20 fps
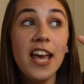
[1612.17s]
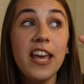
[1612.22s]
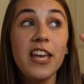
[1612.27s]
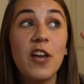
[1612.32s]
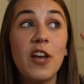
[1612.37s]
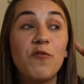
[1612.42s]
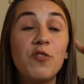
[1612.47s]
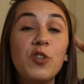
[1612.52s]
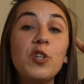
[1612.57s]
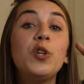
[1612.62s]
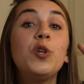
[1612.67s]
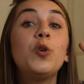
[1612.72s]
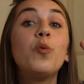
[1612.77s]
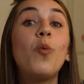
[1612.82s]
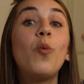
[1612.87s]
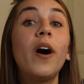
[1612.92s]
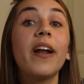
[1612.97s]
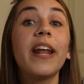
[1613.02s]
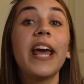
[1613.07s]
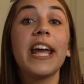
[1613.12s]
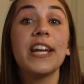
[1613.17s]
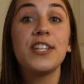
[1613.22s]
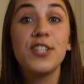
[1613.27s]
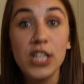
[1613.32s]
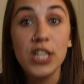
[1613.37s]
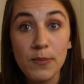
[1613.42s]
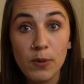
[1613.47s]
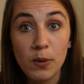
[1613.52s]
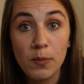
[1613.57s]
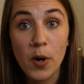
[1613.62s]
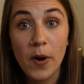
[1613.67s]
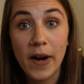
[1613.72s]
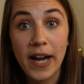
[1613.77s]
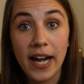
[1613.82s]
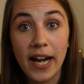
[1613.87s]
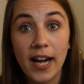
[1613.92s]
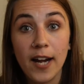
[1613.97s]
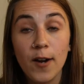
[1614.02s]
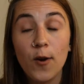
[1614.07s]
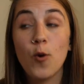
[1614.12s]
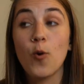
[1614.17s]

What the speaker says: If you want a cheaper mohair,